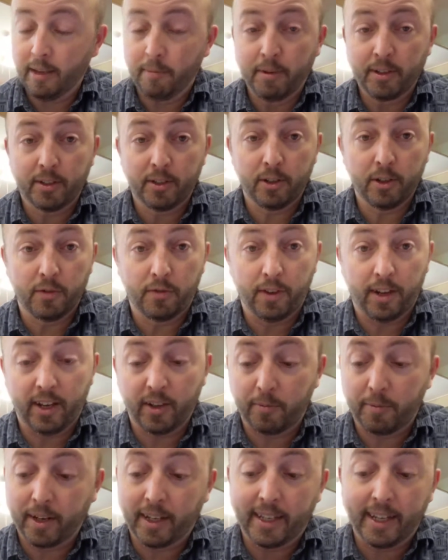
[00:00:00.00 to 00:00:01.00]
Mr. Neufeld
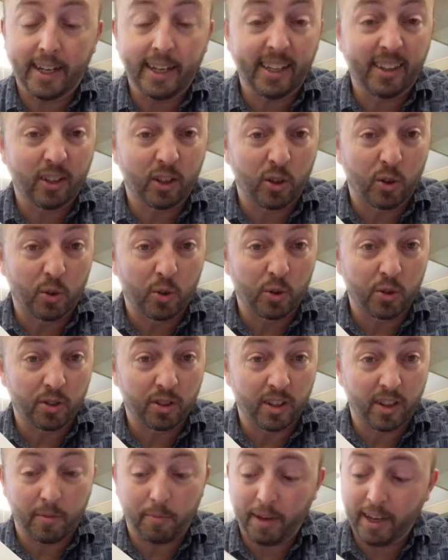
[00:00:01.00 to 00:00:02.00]
has been cutting the
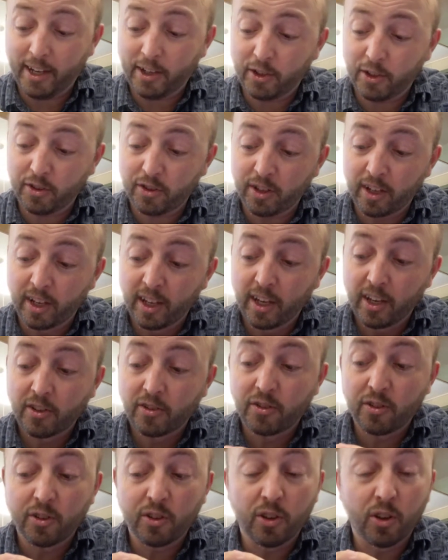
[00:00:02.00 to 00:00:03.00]
corners of the pages,
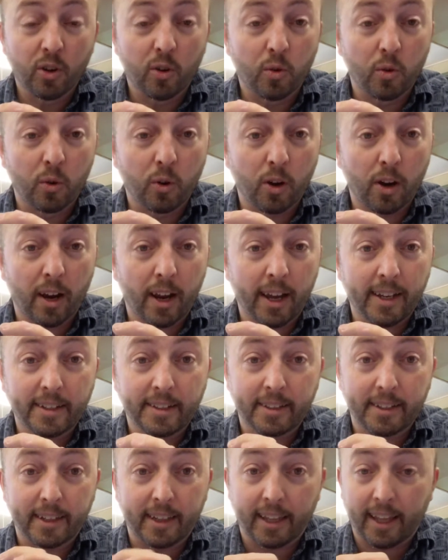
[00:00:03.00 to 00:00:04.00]
and so you can go
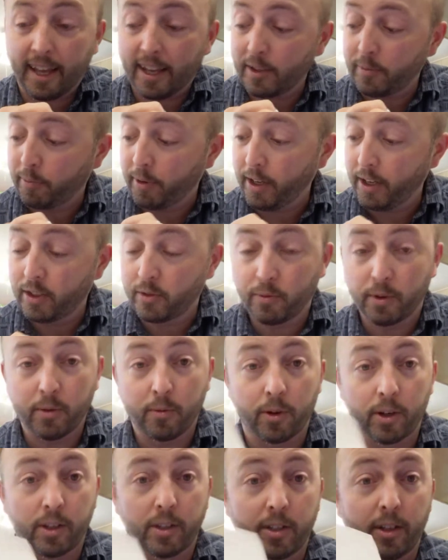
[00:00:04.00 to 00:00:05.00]
right to the last page we
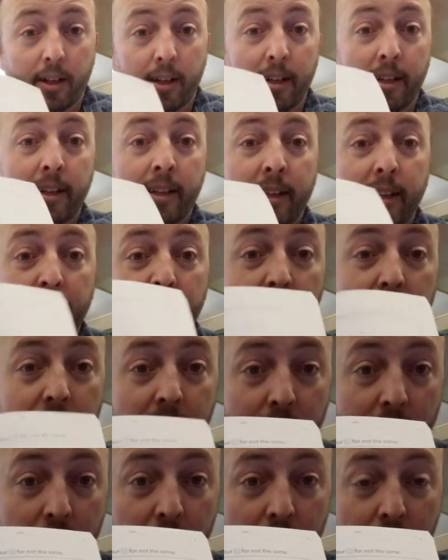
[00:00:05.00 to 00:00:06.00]
worked on, and
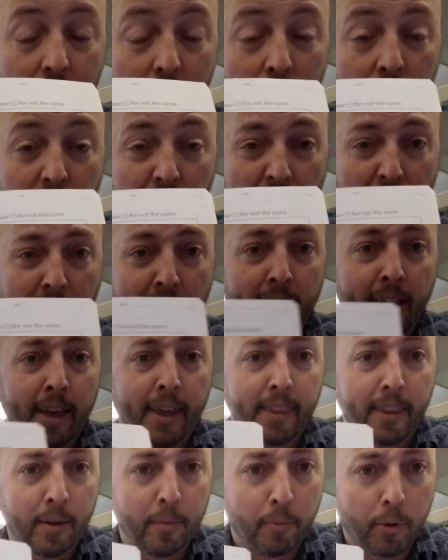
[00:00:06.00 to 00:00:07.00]
there you go. Okay.
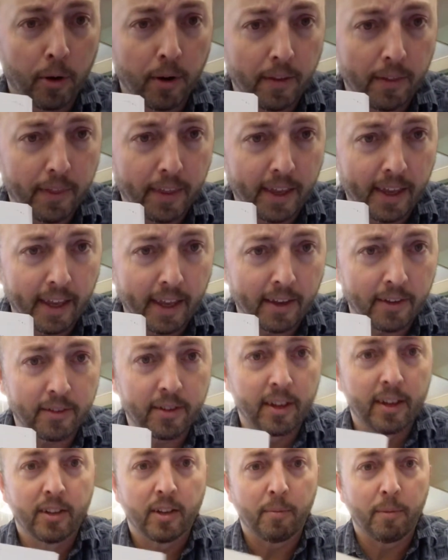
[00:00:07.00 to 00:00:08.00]
The important thing
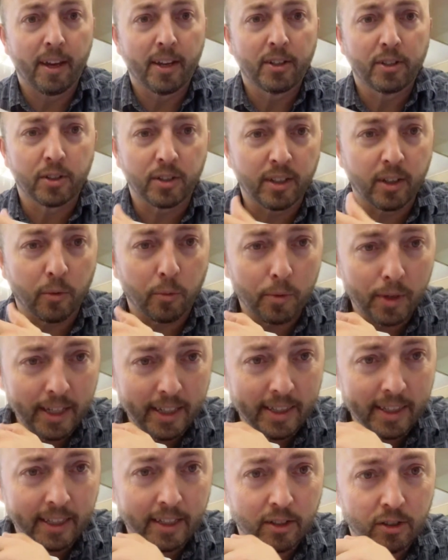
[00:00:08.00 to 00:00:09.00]
is to make sure you
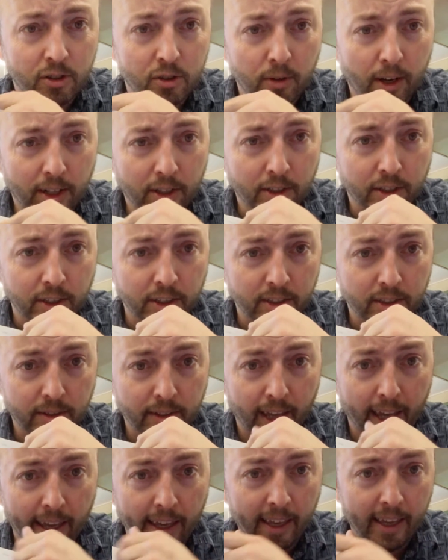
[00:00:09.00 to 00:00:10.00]
read the instructions.
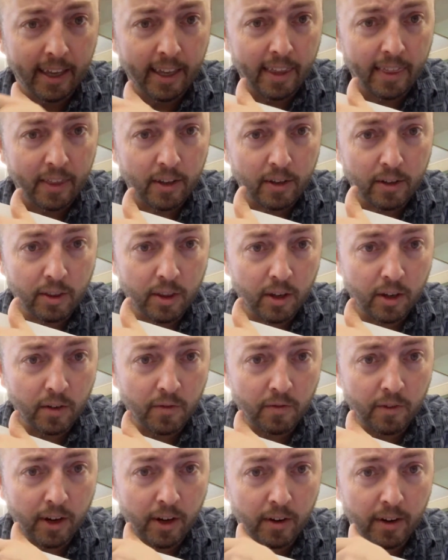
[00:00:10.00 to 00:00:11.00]
Okay. They're, they're
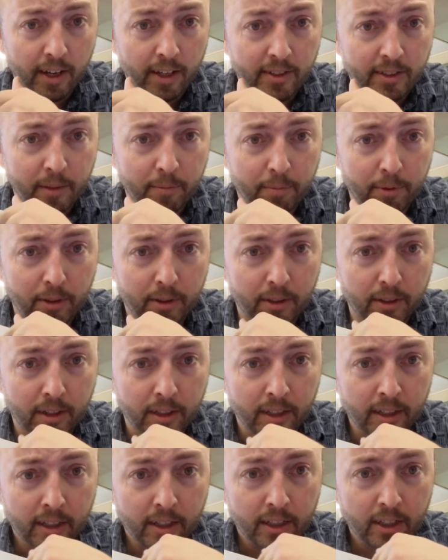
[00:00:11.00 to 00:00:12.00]
very
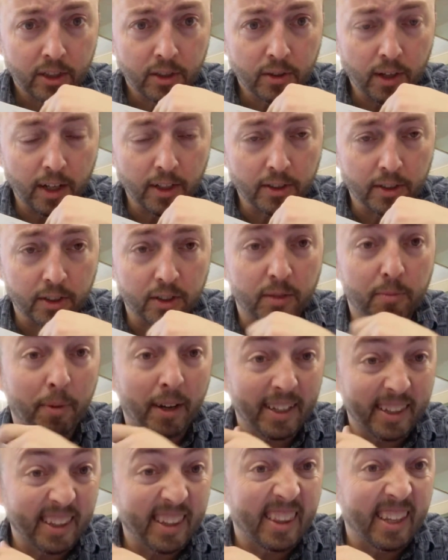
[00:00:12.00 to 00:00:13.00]
simple instructions,
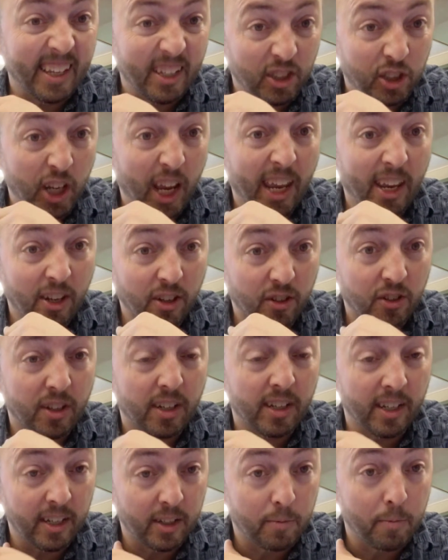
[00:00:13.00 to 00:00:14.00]
but they change
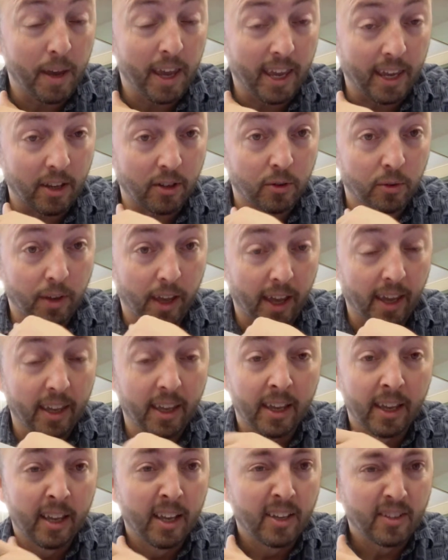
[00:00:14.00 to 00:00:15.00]
in each page,
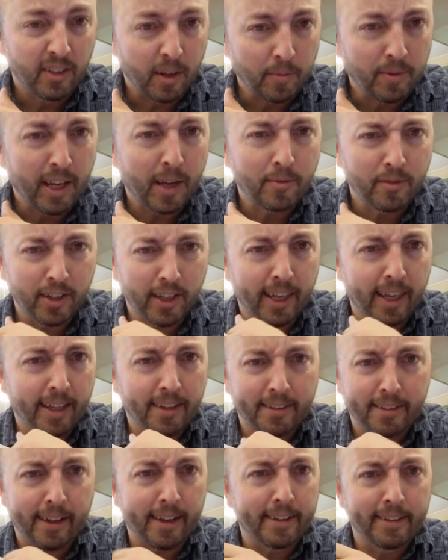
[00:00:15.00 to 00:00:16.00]
okay? Sometimes the
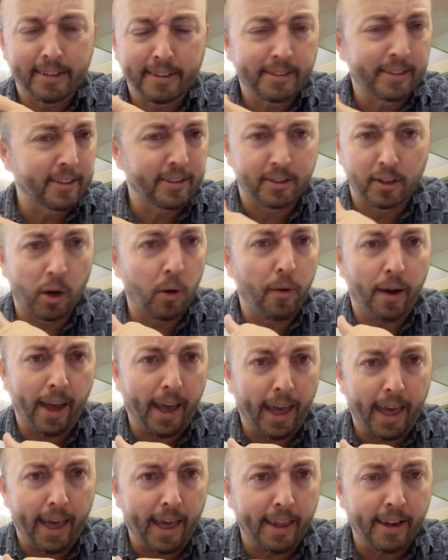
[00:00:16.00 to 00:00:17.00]
kids like to just go
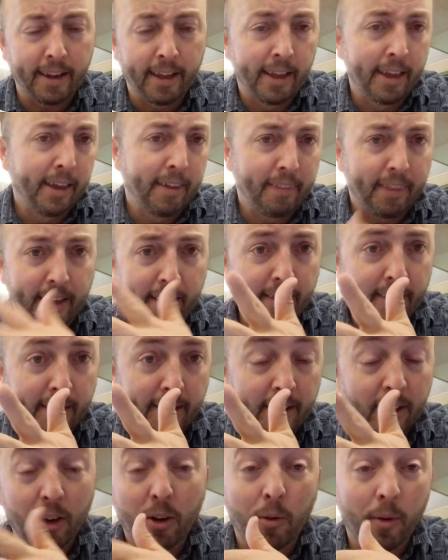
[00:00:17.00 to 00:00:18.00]
ahead thinking they
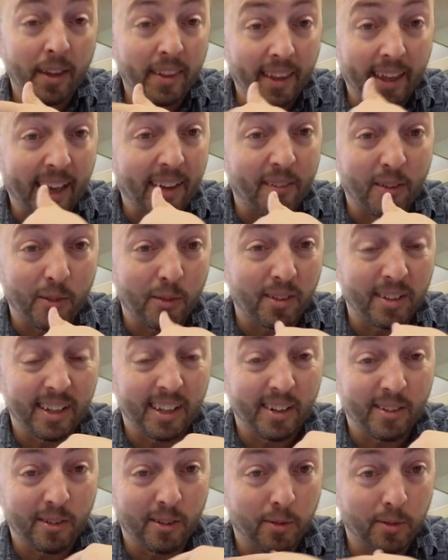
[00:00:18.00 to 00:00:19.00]
know and they haven't,
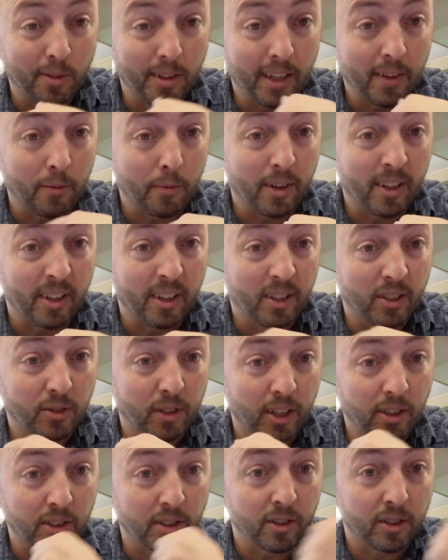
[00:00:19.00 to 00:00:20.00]
they don't know, they haven't read the
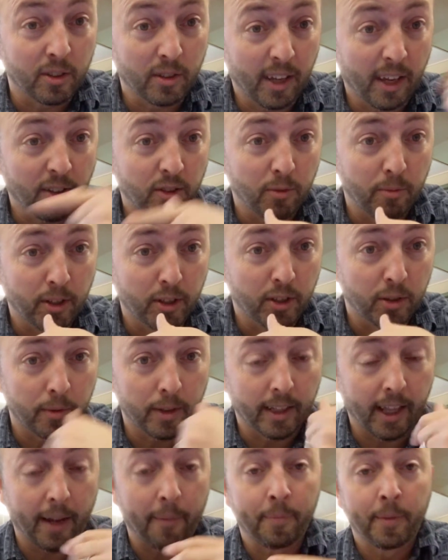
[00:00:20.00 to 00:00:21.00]
instructions, okay? So make sure
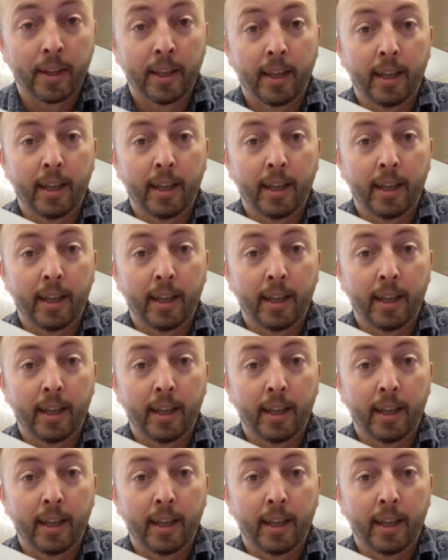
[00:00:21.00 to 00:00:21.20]
you read that.